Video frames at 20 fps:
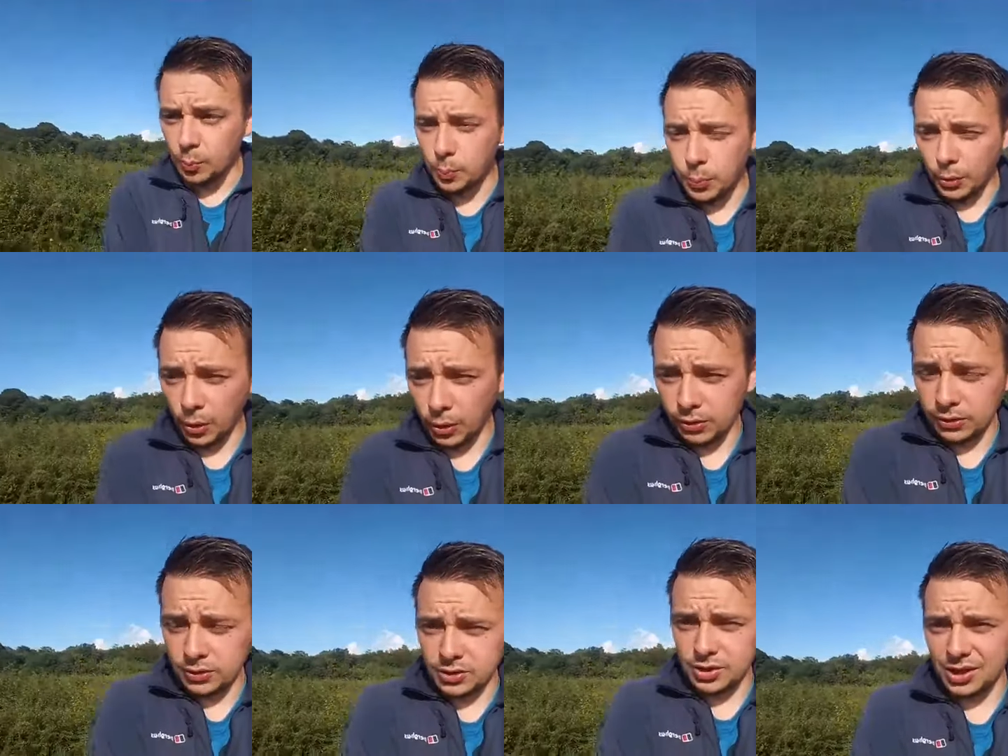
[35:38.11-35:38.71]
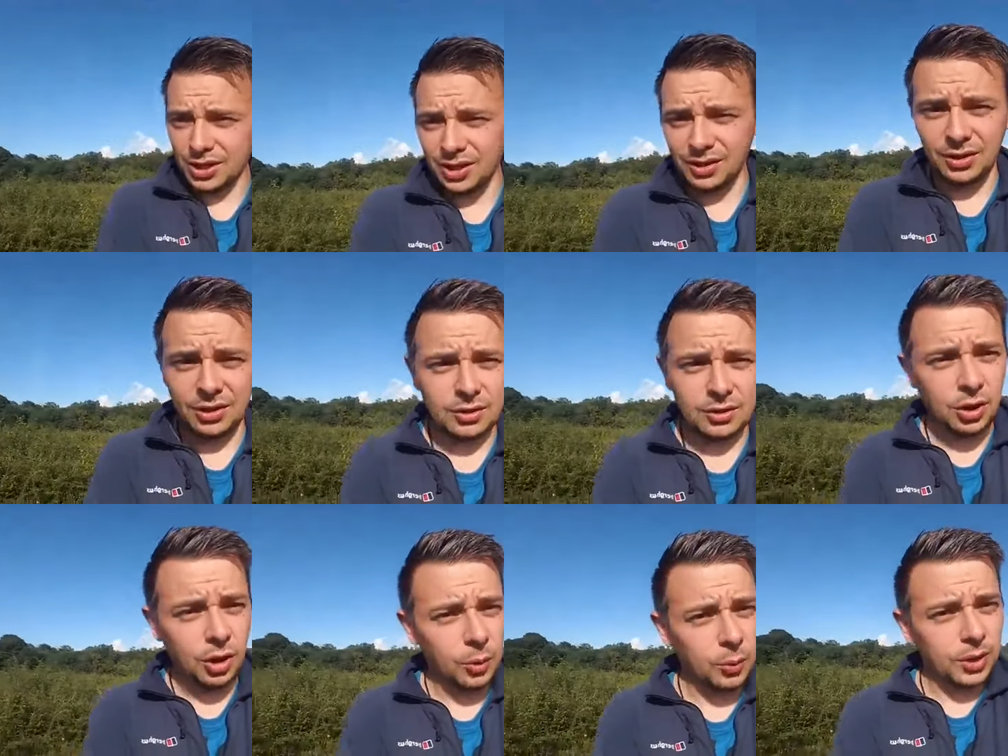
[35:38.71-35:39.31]
but they're
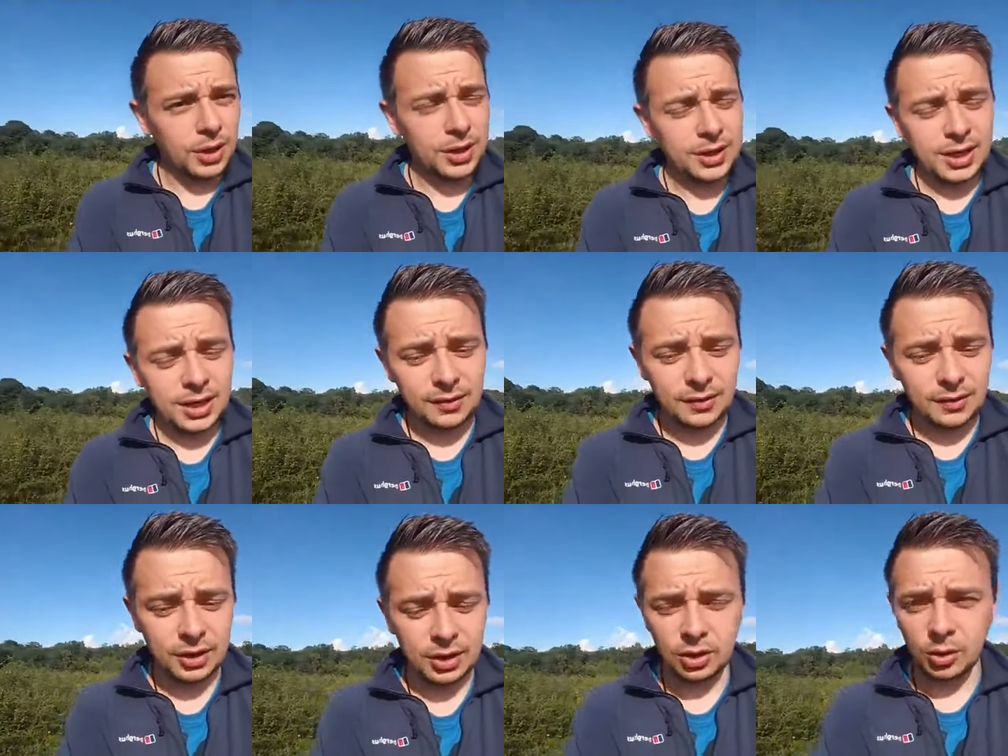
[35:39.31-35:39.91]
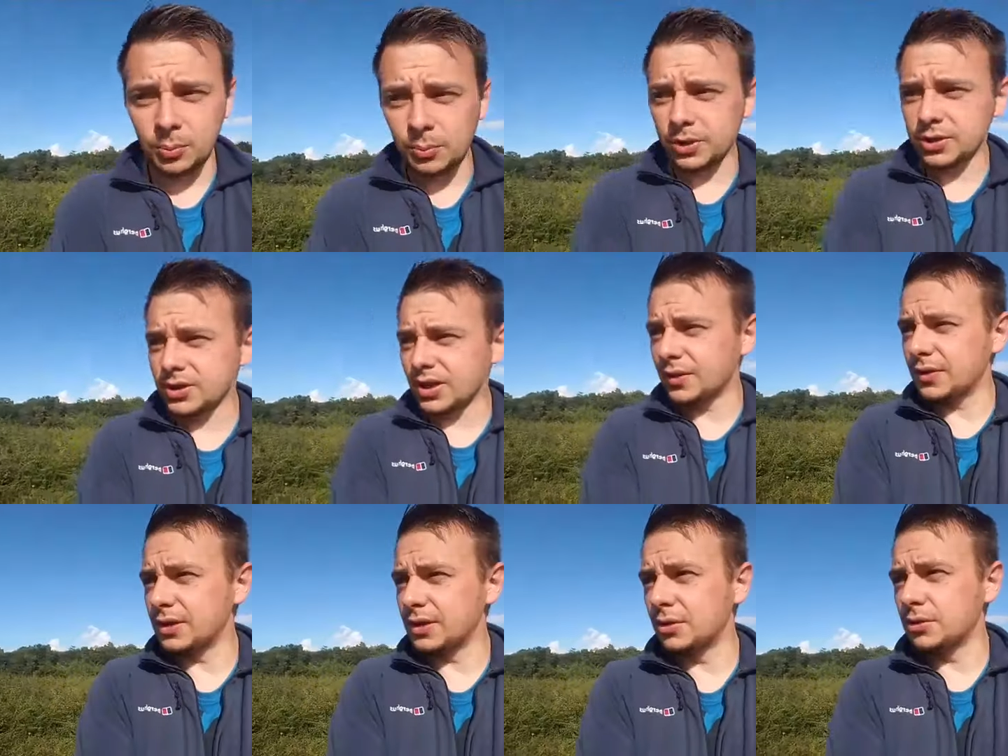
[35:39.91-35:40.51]
nowhere near in the numbers
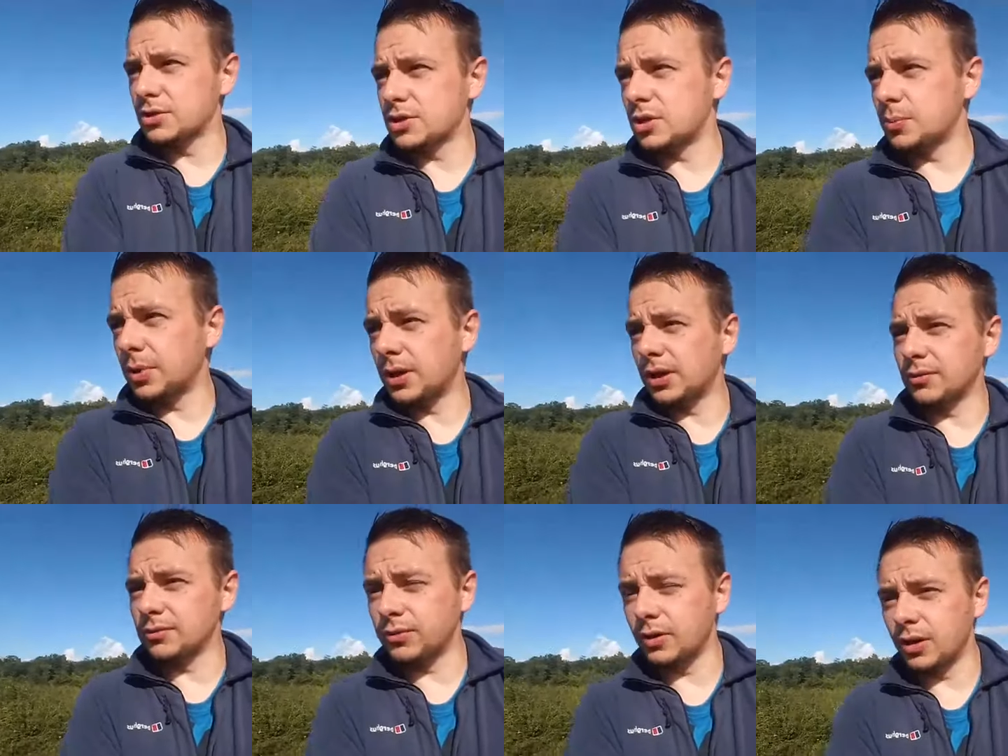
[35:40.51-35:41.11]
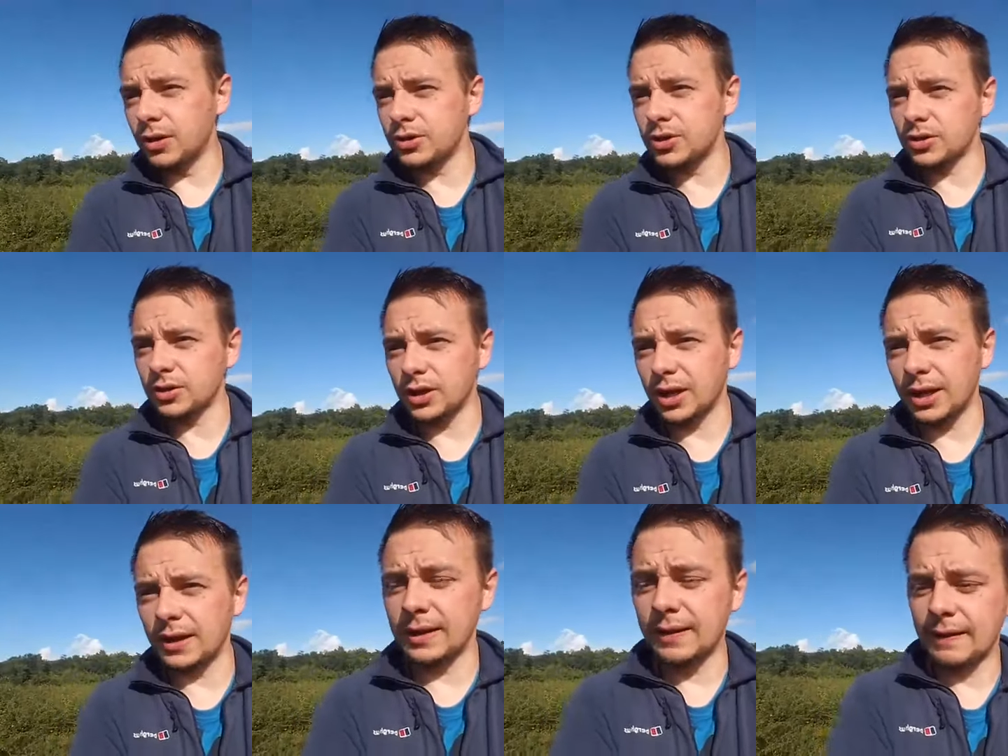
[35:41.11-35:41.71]
that they used to be, unfortunately.